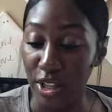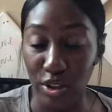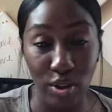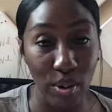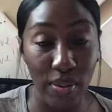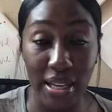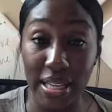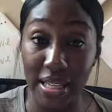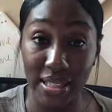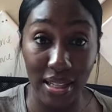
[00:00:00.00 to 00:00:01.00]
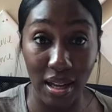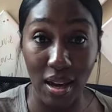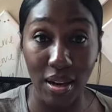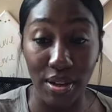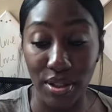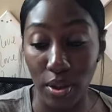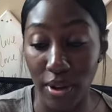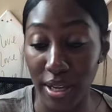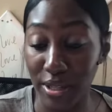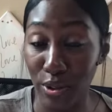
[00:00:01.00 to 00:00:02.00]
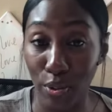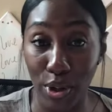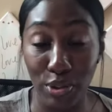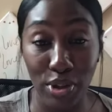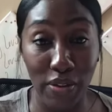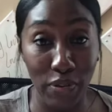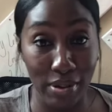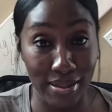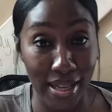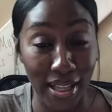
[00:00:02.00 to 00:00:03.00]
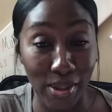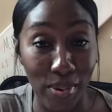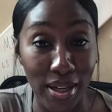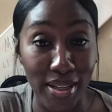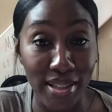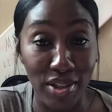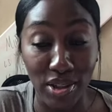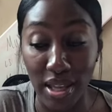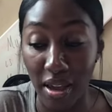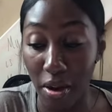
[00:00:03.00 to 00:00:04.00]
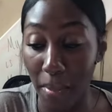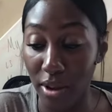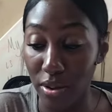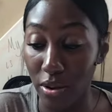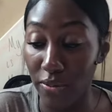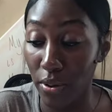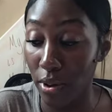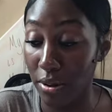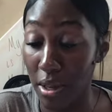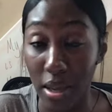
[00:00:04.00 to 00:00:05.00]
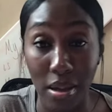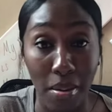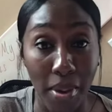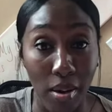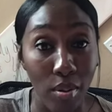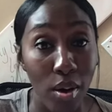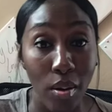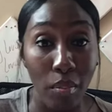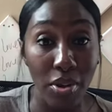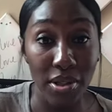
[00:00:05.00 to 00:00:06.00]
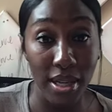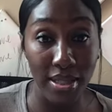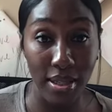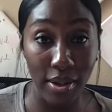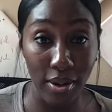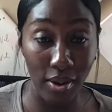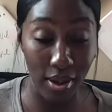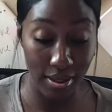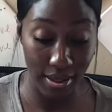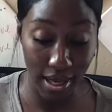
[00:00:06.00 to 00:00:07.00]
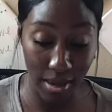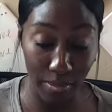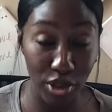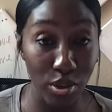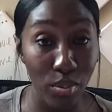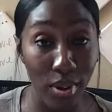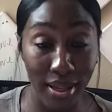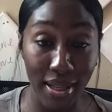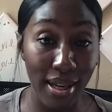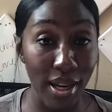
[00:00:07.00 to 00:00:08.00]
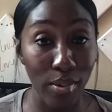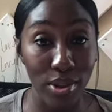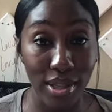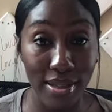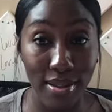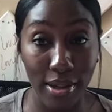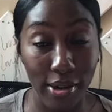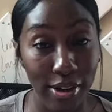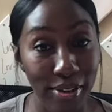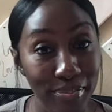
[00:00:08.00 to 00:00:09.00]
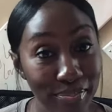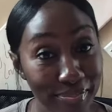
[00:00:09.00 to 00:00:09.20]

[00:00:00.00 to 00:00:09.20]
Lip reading: you know what? It is the law. So it is going to give you exactly what it is that you're thinking about. So if you are thinking about worst case scenario all the time, but you want to get out of worst case scenario,